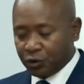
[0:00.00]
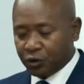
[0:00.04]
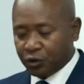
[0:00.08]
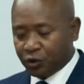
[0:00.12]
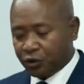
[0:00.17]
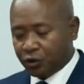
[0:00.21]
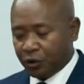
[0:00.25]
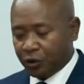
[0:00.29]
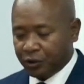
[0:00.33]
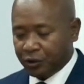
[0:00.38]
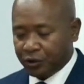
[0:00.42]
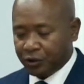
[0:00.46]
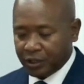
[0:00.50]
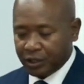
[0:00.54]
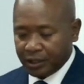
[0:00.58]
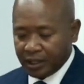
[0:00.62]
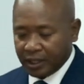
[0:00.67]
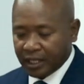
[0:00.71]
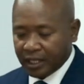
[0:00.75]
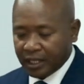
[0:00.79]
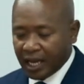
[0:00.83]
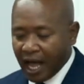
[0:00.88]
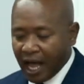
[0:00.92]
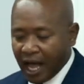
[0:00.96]
churches
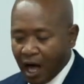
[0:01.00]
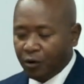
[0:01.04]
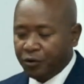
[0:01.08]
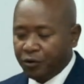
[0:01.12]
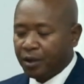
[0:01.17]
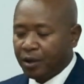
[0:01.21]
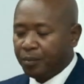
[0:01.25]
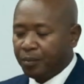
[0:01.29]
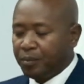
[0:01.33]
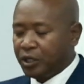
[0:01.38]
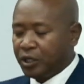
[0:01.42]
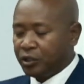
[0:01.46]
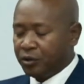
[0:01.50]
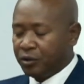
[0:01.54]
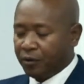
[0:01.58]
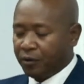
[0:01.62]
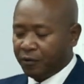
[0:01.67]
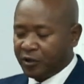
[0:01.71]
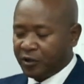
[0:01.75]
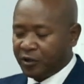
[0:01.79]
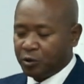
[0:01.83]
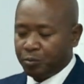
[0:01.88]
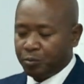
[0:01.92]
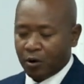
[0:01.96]
in how the
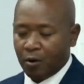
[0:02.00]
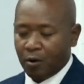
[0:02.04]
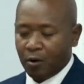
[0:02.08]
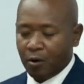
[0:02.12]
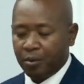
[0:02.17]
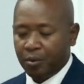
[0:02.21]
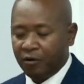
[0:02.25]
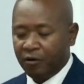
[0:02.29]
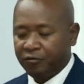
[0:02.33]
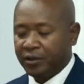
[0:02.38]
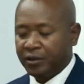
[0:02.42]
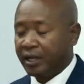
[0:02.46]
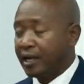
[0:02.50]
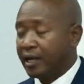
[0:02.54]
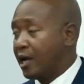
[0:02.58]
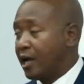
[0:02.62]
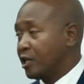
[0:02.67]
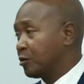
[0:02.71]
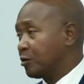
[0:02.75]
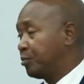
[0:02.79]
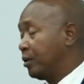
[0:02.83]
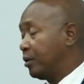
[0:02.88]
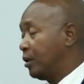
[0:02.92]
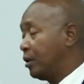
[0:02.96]
missionaries brought both the
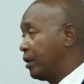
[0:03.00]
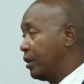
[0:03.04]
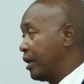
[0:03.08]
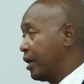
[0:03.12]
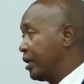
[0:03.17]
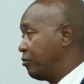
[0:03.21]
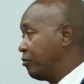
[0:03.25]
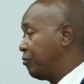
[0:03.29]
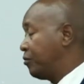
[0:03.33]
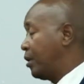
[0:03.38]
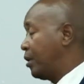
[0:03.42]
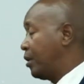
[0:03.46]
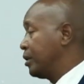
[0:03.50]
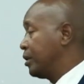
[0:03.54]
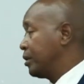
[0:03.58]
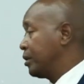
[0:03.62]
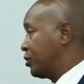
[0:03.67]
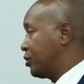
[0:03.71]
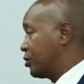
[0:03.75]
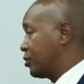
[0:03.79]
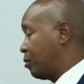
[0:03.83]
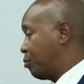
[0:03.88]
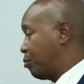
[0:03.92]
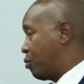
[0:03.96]
gospel and funding
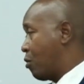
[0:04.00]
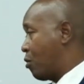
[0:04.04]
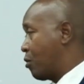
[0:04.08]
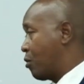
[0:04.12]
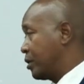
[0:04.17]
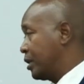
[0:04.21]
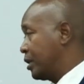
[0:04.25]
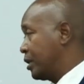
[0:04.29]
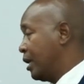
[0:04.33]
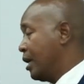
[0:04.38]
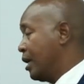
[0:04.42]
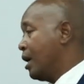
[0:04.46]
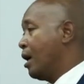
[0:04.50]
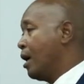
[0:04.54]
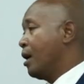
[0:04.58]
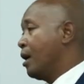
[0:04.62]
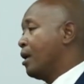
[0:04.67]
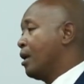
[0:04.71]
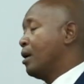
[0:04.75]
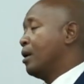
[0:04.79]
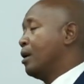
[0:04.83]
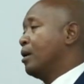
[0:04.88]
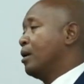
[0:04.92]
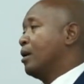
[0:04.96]
support.
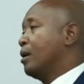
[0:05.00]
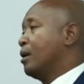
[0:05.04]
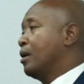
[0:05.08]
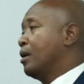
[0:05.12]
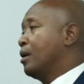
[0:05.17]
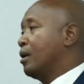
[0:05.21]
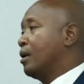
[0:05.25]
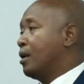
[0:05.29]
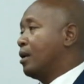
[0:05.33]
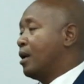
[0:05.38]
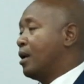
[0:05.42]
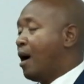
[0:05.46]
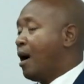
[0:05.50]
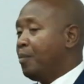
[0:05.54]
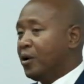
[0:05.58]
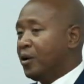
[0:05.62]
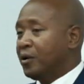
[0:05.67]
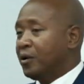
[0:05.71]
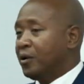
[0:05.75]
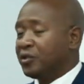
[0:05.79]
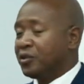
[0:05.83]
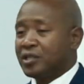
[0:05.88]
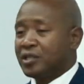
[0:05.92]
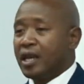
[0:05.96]
I'm
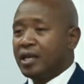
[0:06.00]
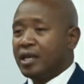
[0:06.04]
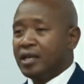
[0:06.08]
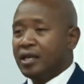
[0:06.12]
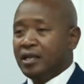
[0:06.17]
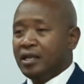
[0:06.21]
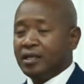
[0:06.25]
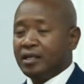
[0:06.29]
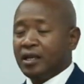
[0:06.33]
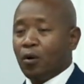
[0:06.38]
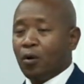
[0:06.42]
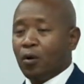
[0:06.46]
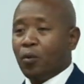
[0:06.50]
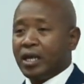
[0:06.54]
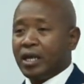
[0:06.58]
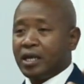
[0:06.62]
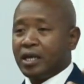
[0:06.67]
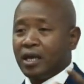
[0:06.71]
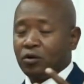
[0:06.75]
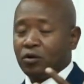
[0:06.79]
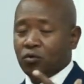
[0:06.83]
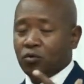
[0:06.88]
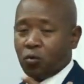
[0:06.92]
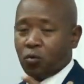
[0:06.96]
not saying that we
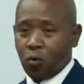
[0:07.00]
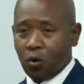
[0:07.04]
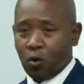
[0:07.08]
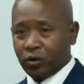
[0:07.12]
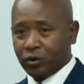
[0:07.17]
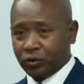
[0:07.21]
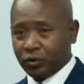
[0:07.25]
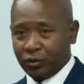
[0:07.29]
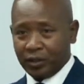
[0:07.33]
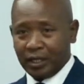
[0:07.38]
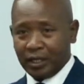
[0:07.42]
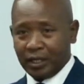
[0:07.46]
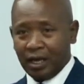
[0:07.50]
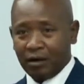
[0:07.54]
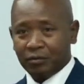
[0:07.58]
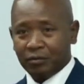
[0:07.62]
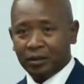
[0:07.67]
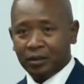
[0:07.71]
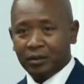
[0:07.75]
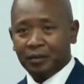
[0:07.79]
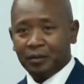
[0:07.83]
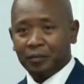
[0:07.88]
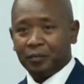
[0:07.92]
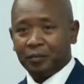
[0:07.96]
can't work
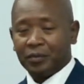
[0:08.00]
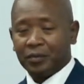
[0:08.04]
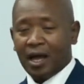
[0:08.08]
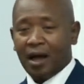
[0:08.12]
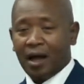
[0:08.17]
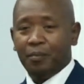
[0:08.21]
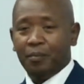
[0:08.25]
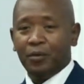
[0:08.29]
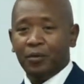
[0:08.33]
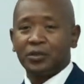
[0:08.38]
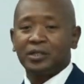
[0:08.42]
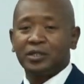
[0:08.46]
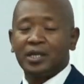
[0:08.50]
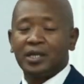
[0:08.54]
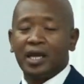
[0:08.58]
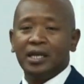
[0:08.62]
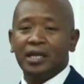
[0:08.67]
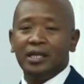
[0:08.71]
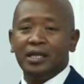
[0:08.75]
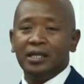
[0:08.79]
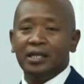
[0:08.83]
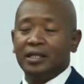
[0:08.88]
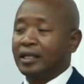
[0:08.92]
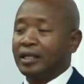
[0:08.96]
together. I'm not
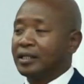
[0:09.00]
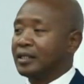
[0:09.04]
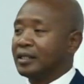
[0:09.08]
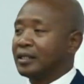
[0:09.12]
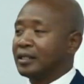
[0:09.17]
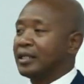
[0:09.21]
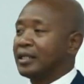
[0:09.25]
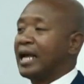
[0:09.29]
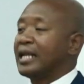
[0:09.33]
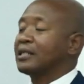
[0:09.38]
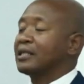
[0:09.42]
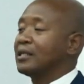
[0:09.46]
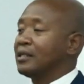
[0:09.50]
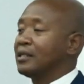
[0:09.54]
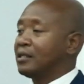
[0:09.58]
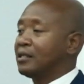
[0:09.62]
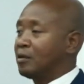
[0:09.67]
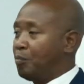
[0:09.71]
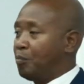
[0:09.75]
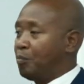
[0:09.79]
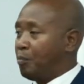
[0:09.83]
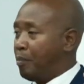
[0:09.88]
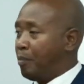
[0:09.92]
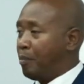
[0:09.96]
saying that that is
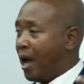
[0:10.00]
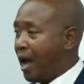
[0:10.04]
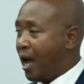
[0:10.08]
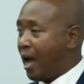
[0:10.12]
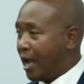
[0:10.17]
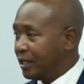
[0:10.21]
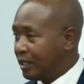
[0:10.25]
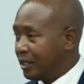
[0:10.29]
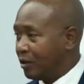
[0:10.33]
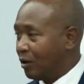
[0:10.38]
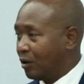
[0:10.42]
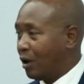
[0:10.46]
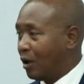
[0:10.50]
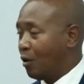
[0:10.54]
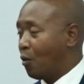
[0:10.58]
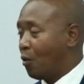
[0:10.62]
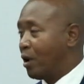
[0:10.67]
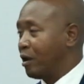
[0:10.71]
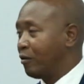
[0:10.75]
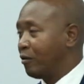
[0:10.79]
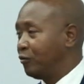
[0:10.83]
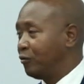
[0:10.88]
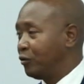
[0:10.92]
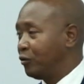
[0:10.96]
bad, a
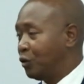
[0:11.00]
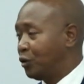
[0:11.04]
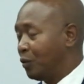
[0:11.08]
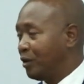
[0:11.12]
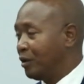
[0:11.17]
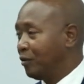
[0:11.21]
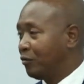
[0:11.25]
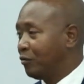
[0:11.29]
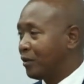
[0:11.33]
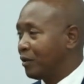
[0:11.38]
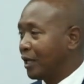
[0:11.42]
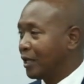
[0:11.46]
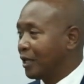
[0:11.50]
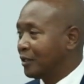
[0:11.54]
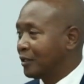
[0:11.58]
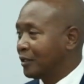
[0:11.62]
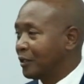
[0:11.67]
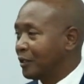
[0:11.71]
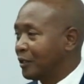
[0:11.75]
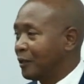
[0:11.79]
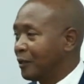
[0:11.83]
way of doing things.